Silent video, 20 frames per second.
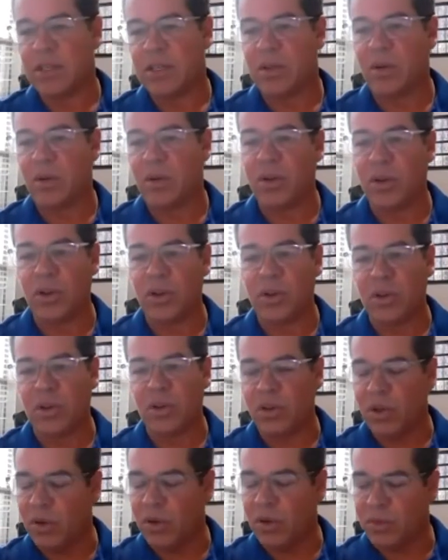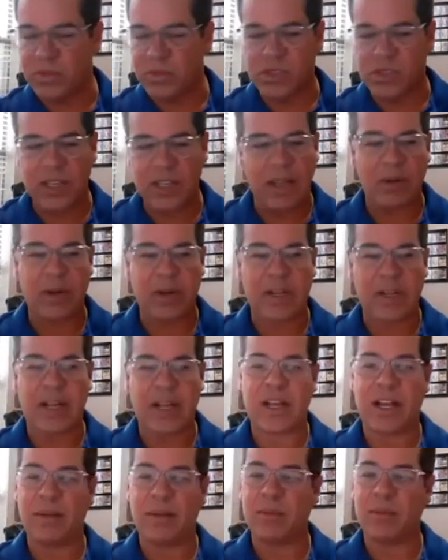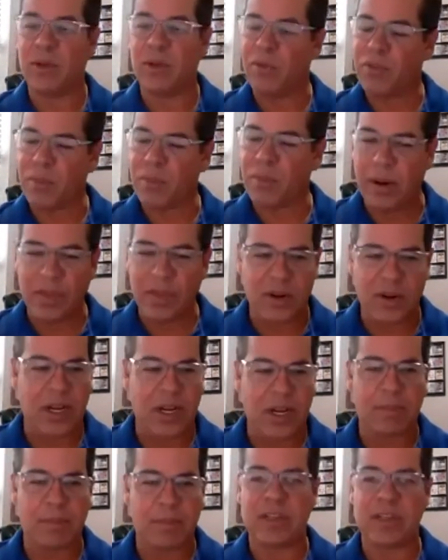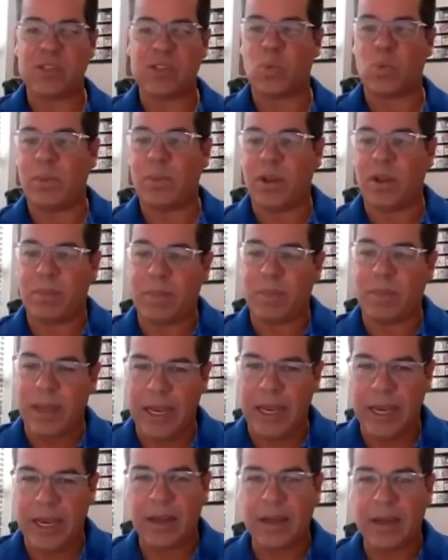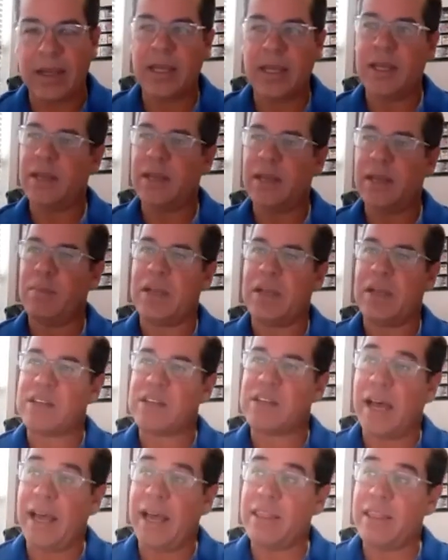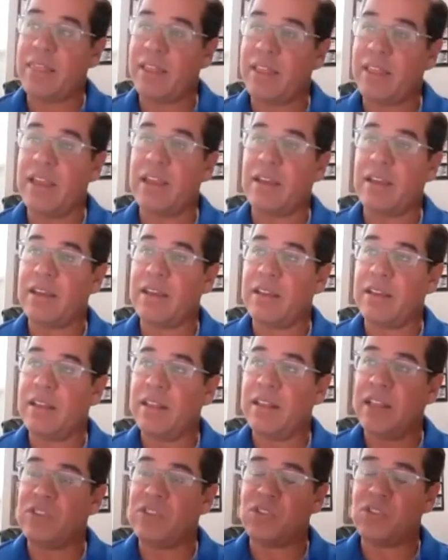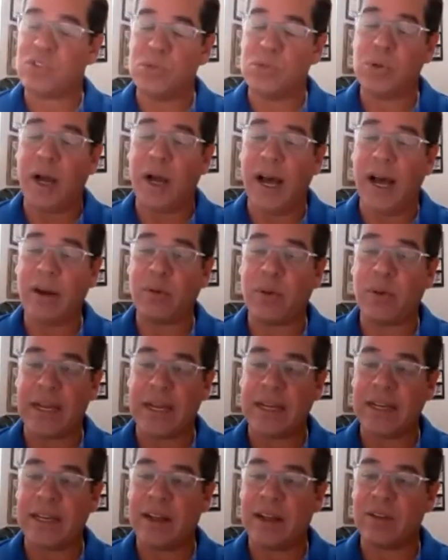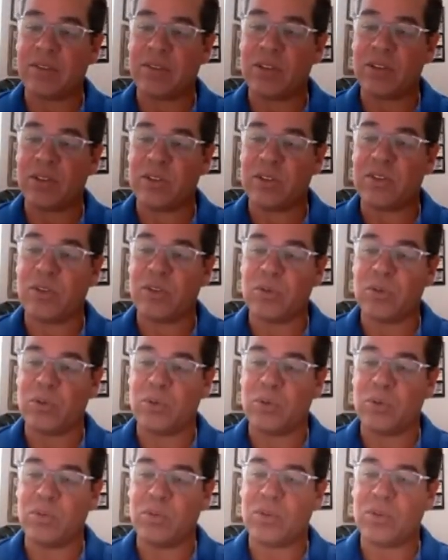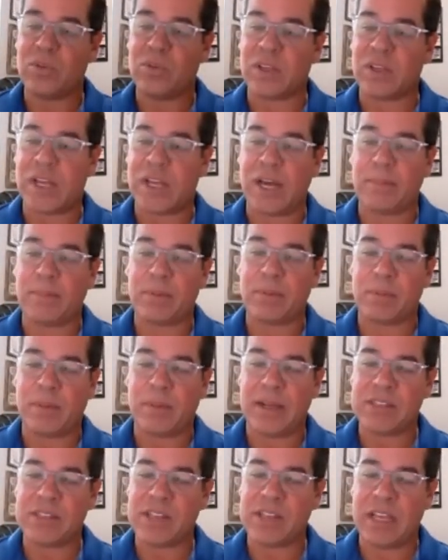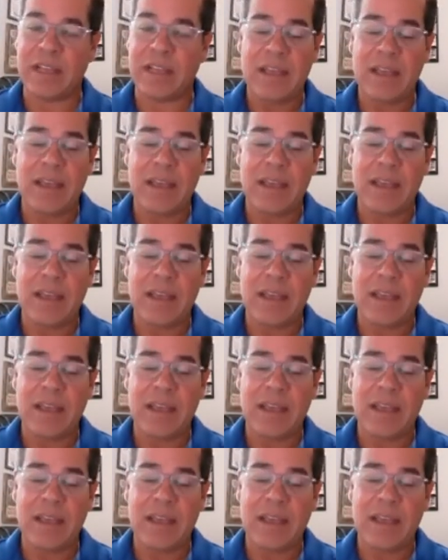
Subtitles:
Know from salary.com, know from other companies what they're paying, because I think it's too hot right now to compromise.